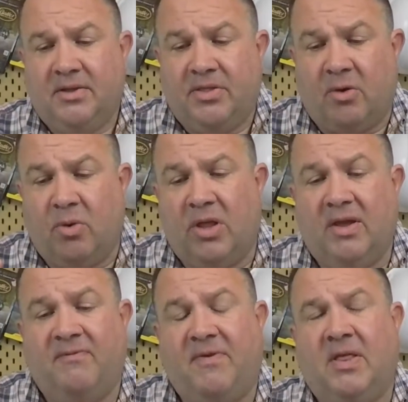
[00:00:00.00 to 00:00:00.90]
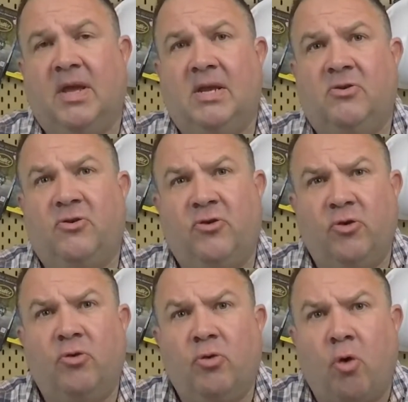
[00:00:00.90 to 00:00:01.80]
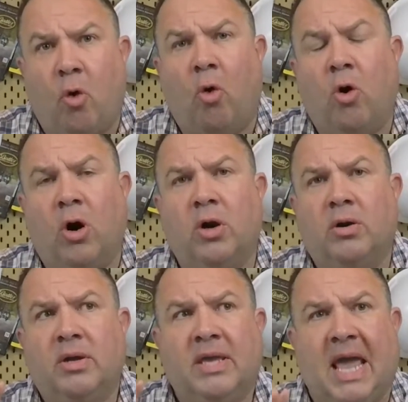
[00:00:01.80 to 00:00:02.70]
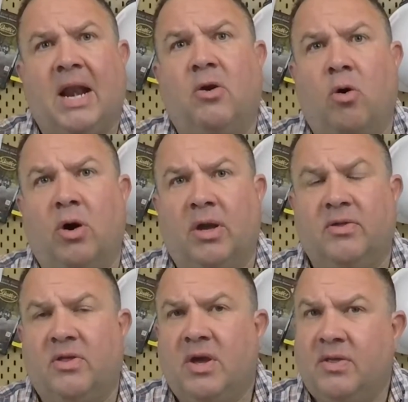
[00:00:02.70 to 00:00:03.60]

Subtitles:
they're really filling 2 core categories.